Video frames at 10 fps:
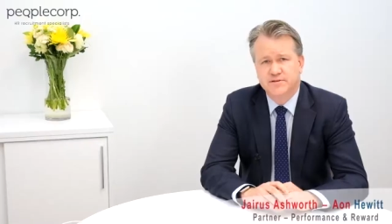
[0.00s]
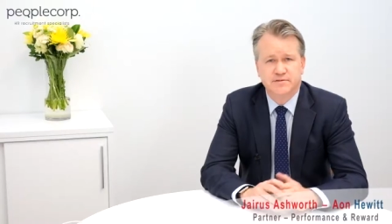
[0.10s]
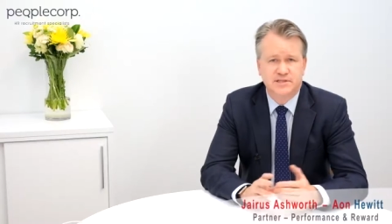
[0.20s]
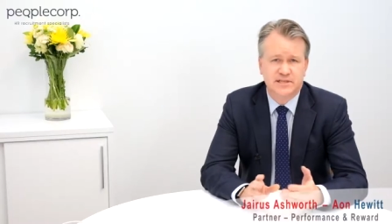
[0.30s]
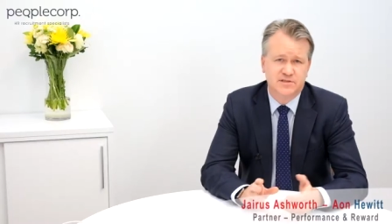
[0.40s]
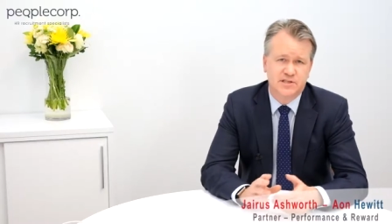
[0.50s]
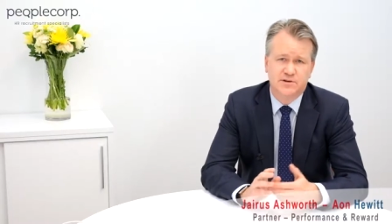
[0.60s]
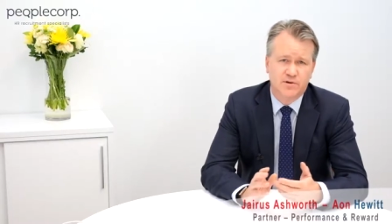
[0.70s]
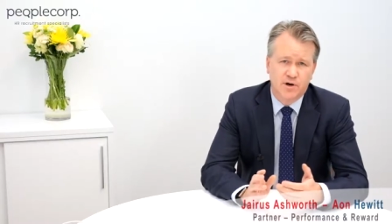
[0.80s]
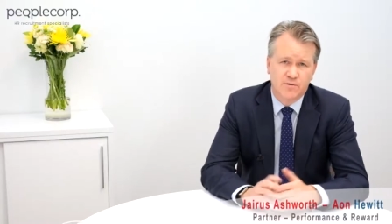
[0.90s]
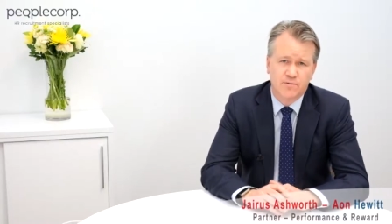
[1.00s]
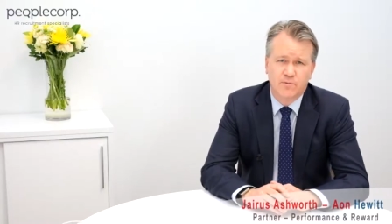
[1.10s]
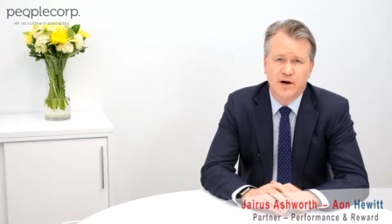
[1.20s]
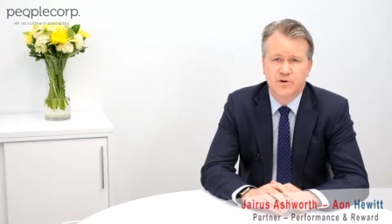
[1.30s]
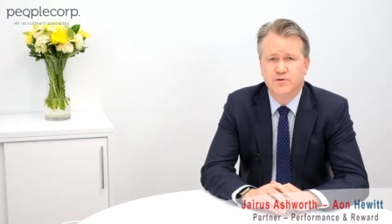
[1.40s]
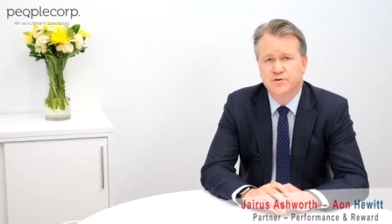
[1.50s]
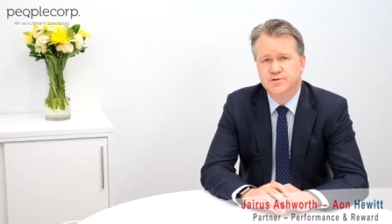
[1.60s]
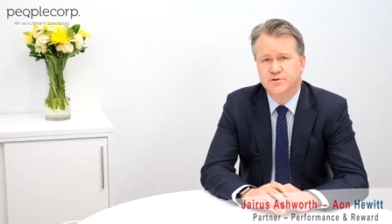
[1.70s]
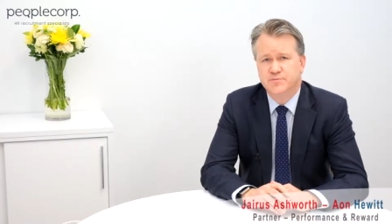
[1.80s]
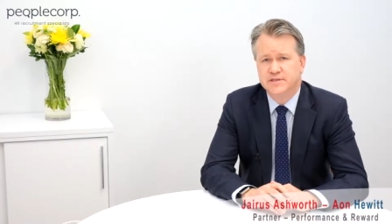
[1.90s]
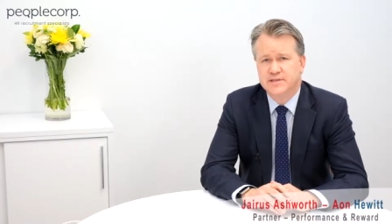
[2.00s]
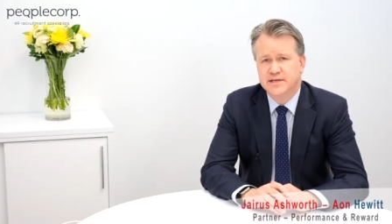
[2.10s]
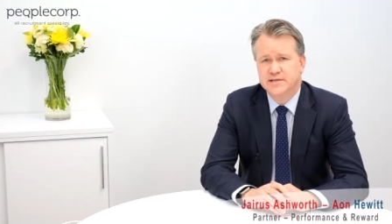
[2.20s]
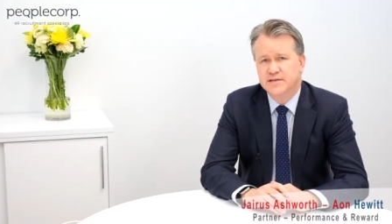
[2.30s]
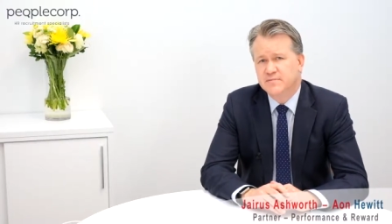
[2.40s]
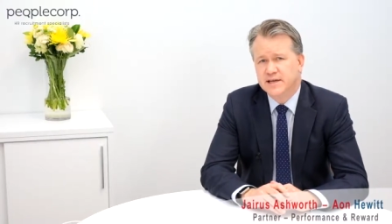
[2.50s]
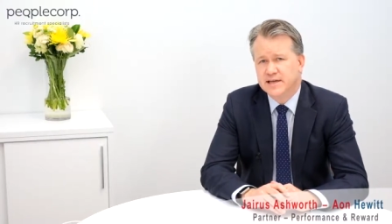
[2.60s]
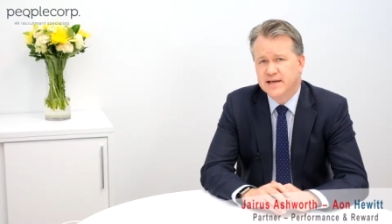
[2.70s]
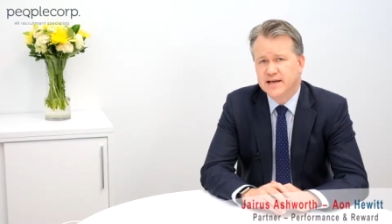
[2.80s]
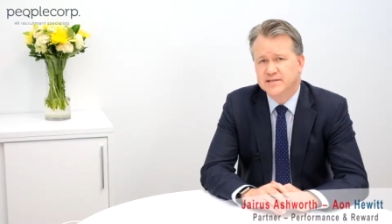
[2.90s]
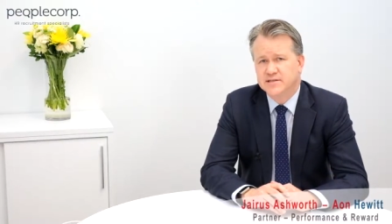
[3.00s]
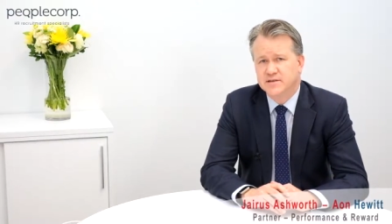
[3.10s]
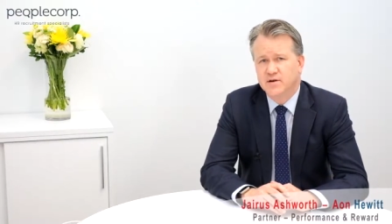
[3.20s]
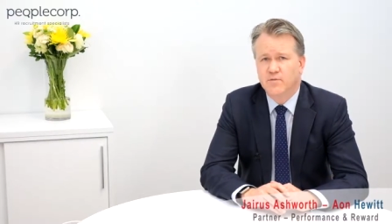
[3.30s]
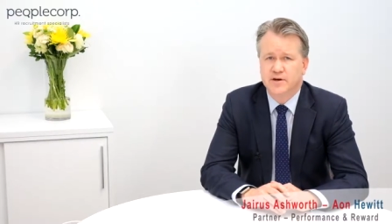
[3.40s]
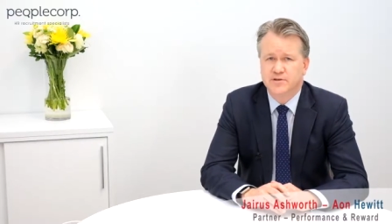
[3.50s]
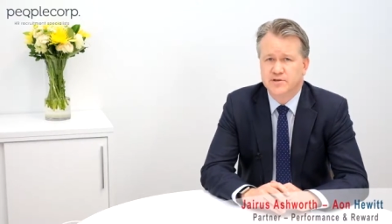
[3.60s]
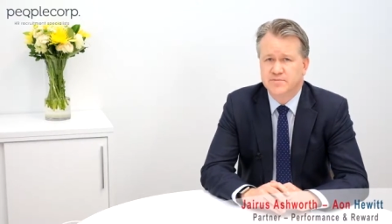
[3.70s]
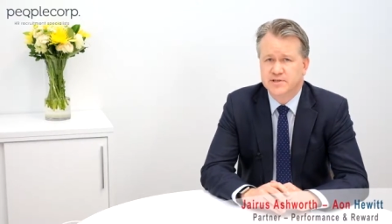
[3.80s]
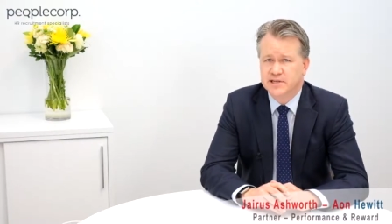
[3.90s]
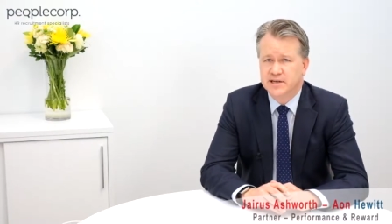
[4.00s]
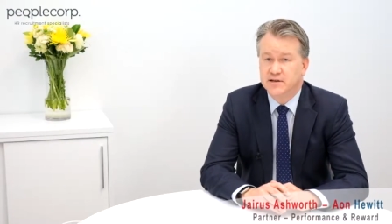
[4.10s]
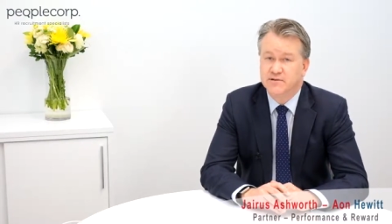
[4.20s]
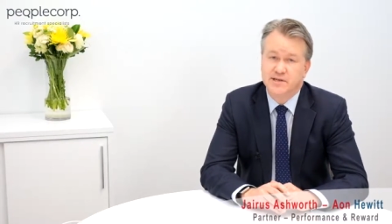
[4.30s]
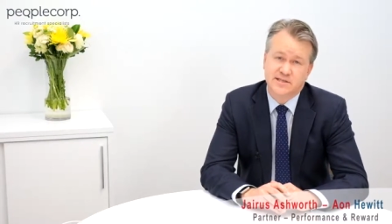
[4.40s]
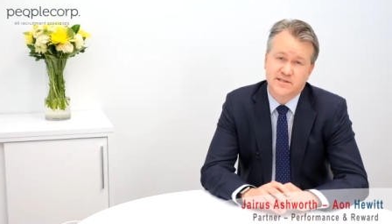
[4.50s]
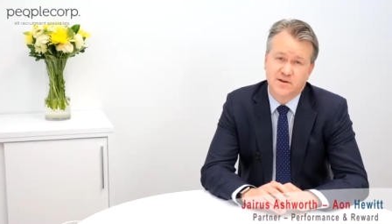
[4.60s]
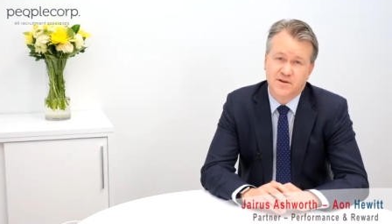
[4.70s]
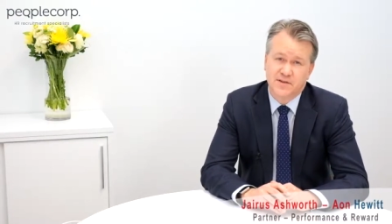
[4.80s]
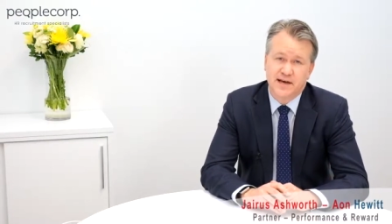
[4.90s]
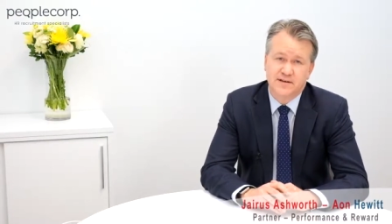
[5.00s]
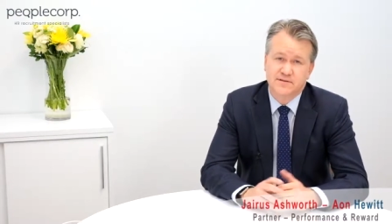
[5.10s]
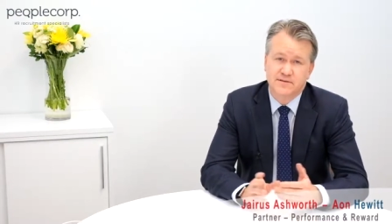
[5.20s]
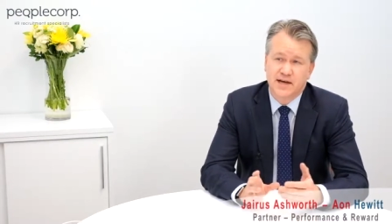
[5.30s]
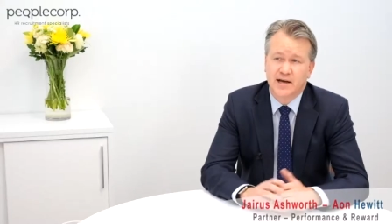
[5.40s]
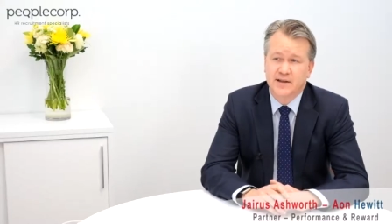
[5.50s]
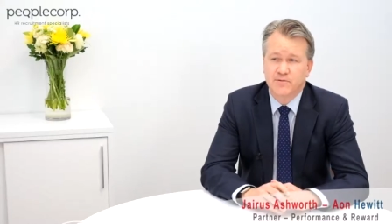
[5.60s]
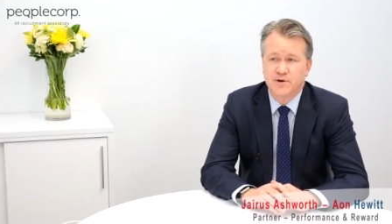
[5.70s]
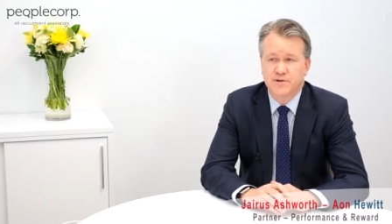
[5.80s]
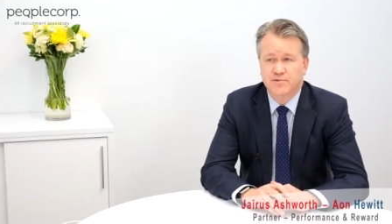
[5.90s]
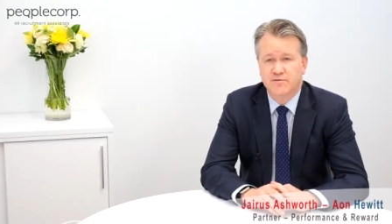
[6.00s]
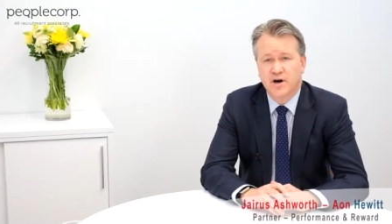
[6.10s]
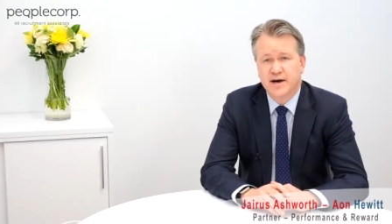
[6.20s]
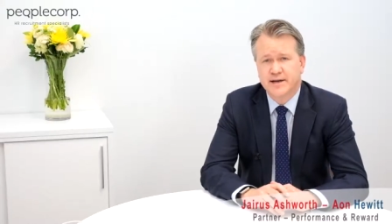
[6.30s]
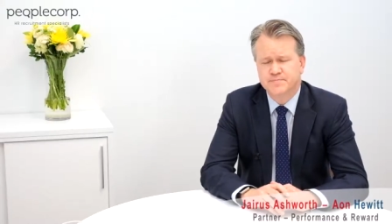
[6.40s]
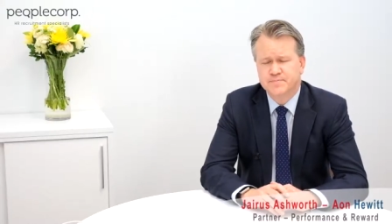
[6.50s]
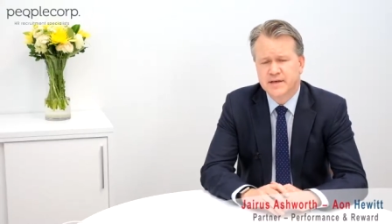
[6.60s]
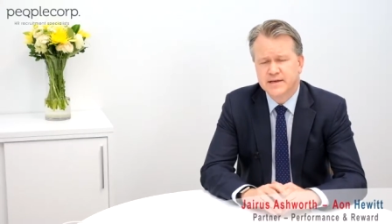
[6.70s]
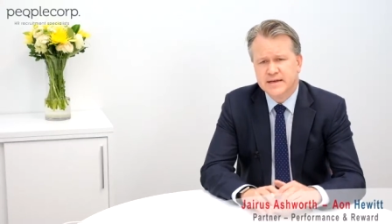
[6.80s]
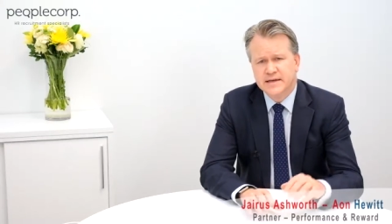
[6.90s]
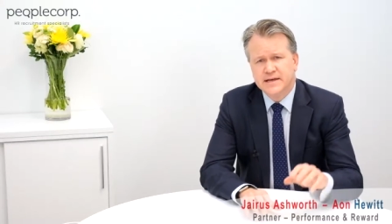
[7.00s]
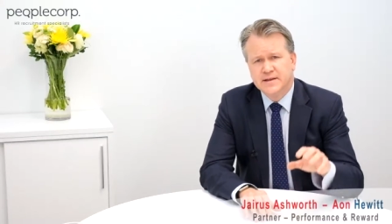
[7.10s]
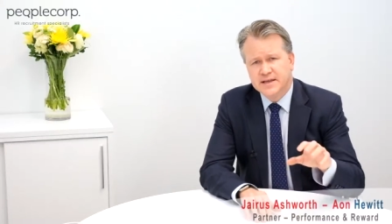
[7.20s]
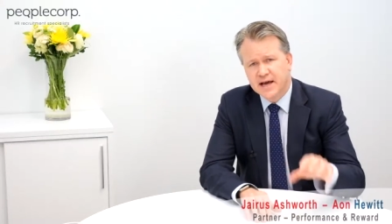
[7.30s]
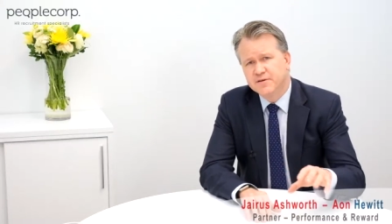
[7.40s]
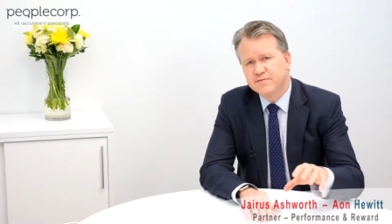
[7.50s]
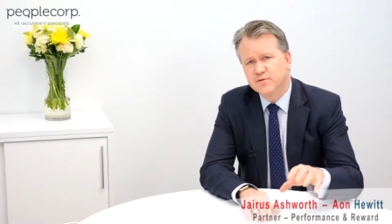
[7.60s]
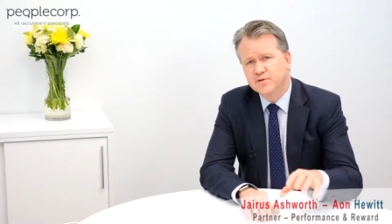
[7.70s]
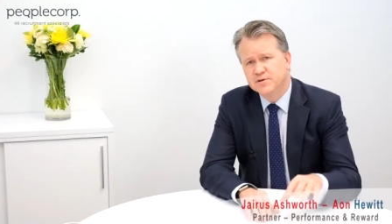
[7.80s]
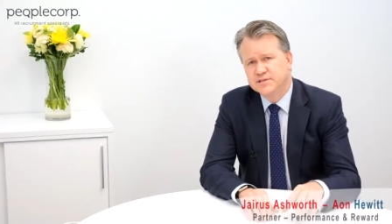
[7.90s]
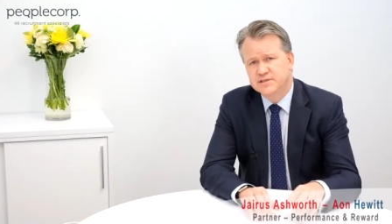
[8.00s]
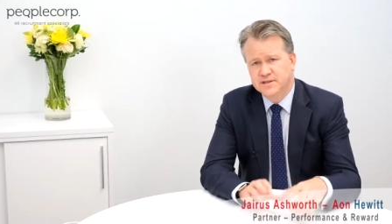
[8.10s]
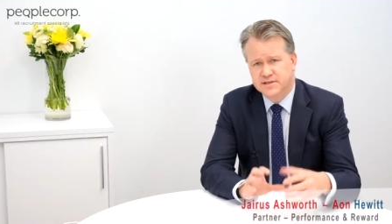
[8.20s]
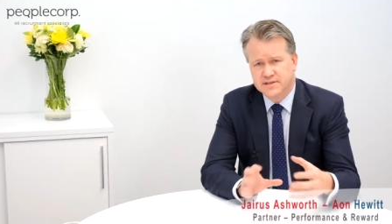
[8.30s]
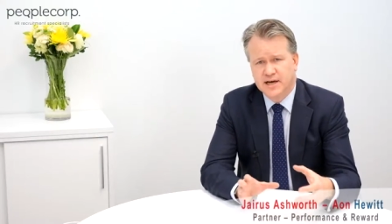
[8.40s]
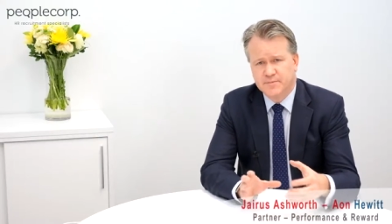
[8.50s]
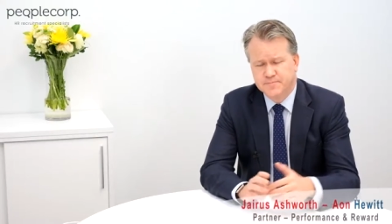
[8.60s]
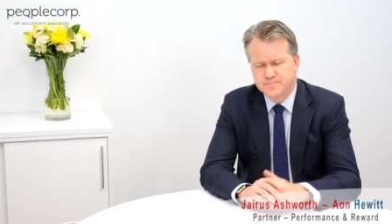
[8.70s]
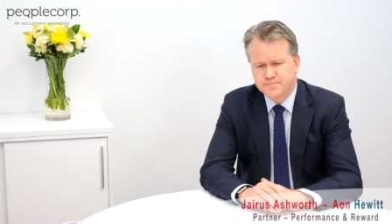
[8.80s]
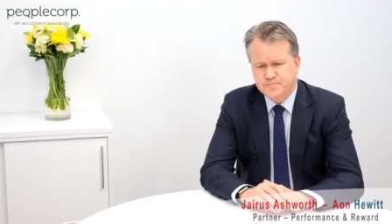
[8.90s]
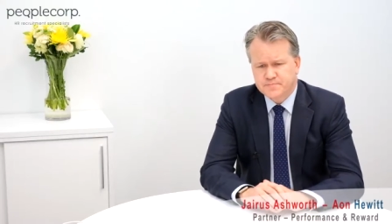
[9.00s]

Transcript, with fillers: receive zero, one, or, or two percent, and in many cases, a one or two percent increase is not that uh, that worth providing. The other force that um,